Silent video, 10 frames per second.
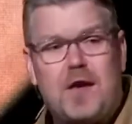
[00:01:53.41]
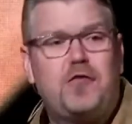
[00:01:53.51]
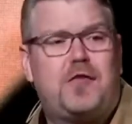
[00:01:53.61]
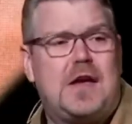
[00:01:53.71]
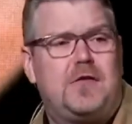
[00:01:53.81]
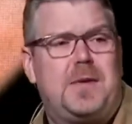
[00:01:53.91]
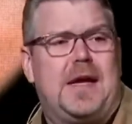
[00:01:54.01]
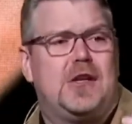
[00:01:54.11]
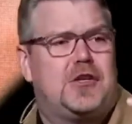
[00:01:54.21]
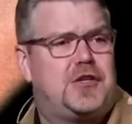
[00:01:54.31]
Those things
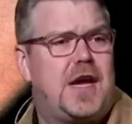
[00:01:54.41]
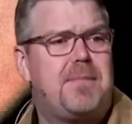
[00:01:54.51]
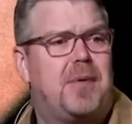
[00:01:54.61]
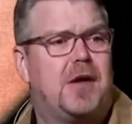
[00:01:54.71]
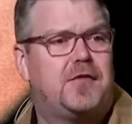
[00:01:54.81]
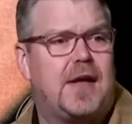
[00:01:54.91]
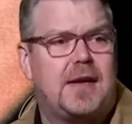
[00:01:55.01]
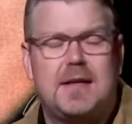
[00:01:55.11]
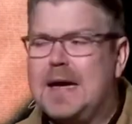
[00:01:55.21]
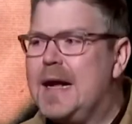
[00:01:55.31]
begin to shape us
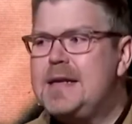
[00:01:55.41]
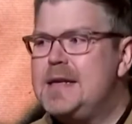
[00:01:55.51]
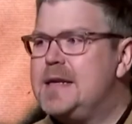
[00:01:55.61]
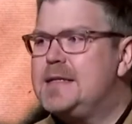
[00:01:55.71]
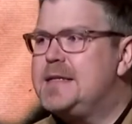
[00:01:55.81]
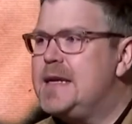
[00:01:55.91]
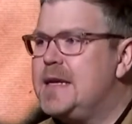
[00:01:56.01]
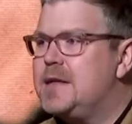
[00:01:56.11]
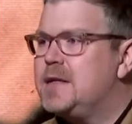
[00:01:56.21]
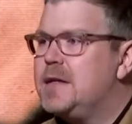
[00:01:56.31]
that God didn't
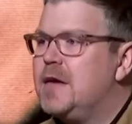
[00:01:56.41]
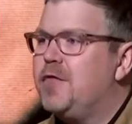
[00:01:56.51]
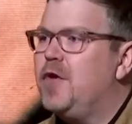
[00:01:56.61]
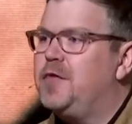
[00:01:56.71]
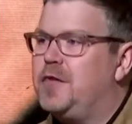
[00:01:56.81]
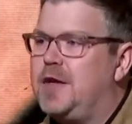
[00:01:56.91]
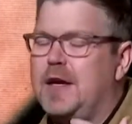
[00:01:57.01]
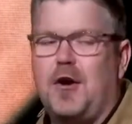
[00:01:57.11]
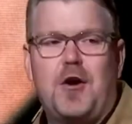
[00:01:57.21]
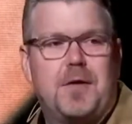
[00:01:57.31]
intend for us to
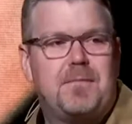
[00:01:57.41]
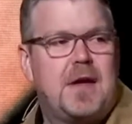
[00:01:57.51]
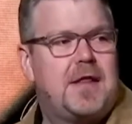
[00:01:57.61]
take on.